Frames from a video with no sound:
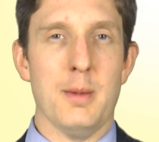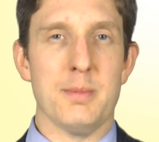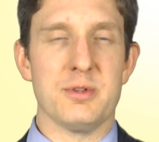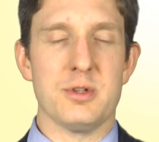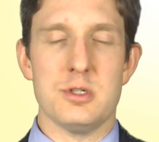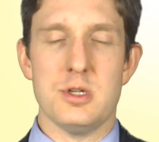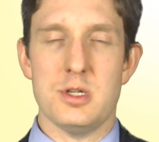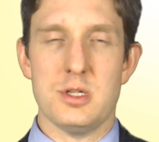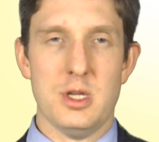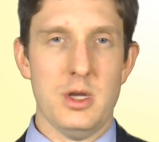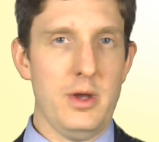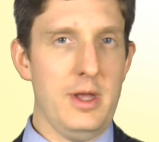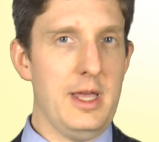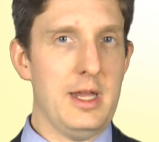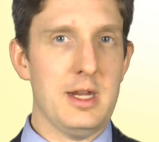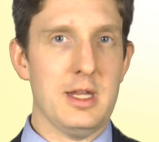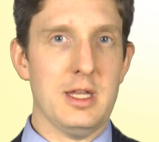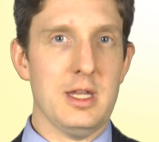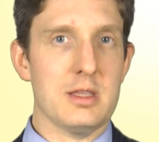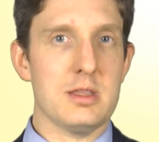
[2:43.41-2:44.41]
So just go
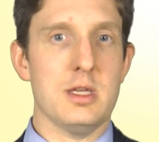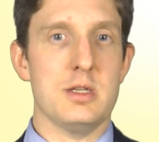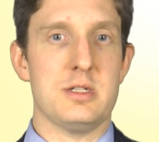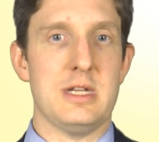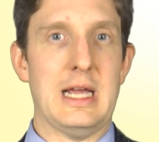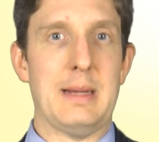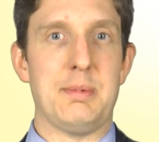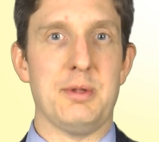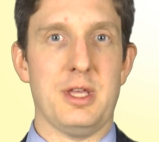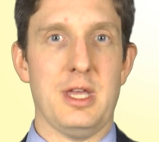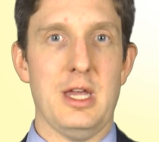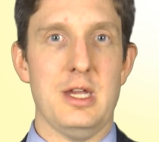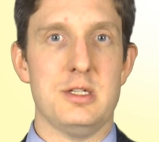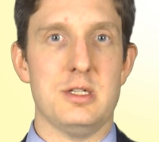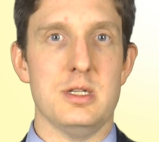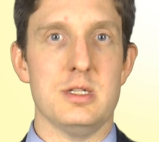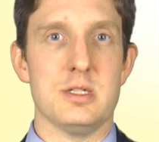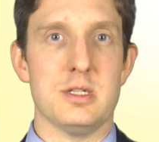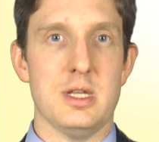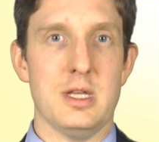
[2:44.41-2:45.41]
ahead and get those
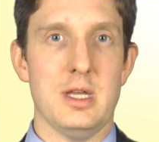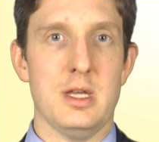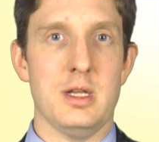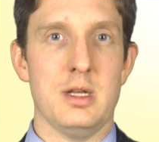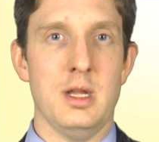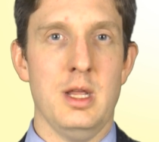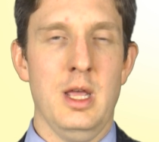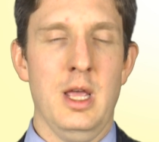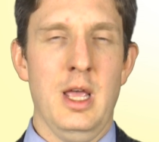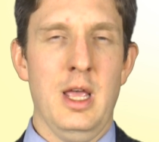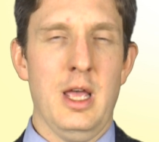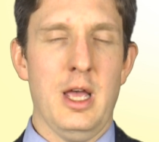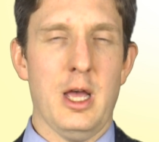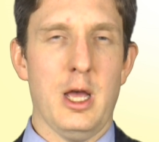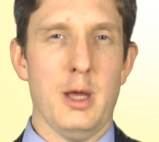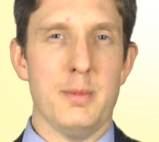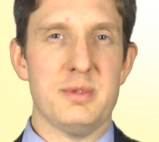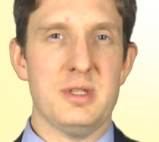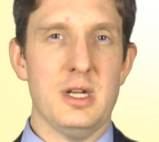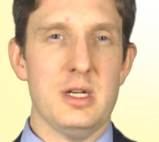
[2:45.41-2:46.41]
applications in.
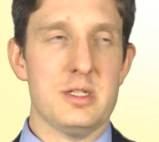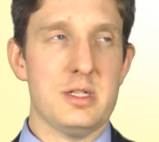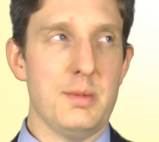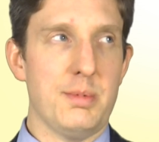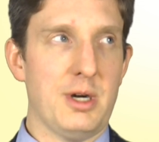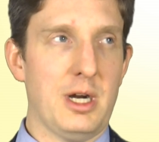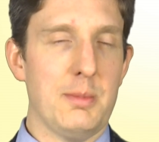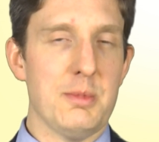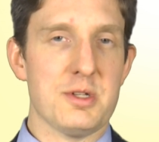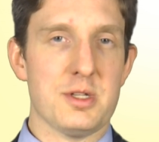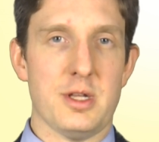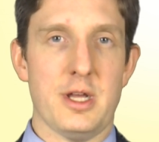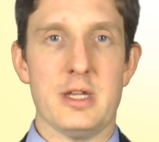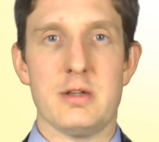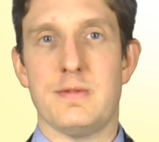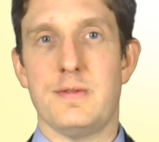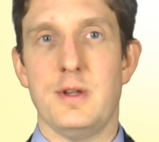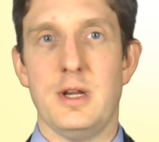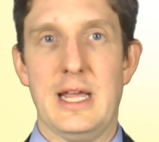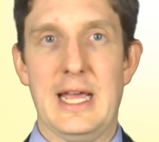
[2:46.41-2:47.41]
Tennessee Promise
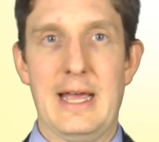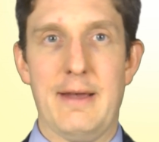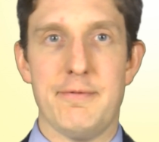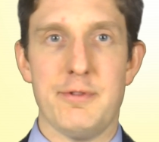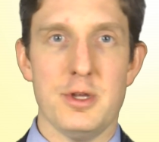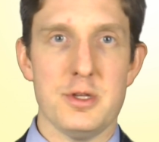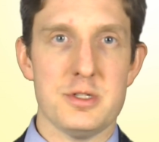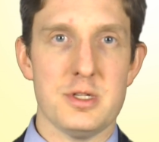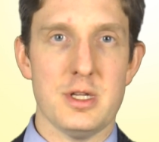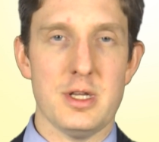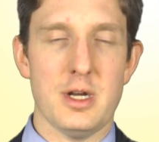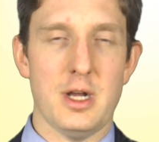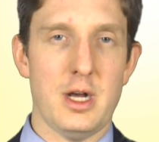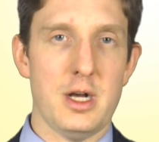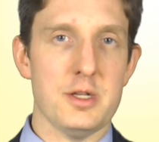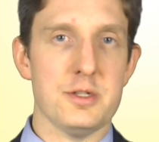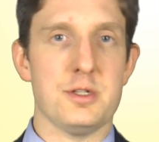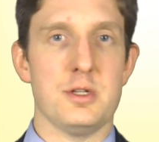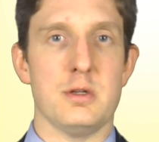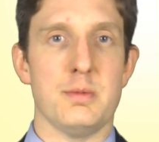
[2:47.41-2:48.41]
likes for you to have those in
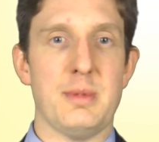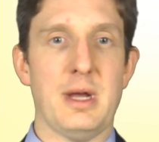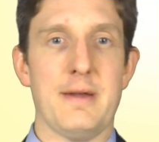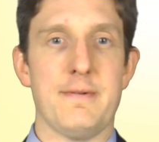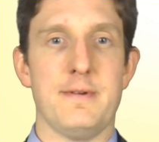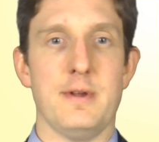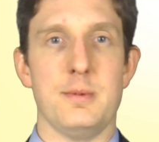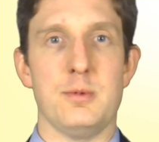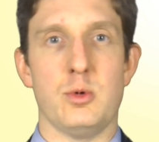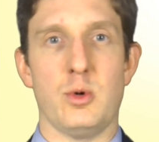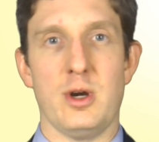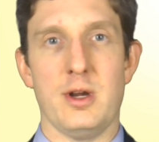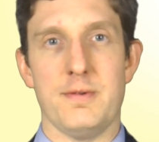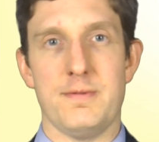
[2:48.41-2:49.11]
also by February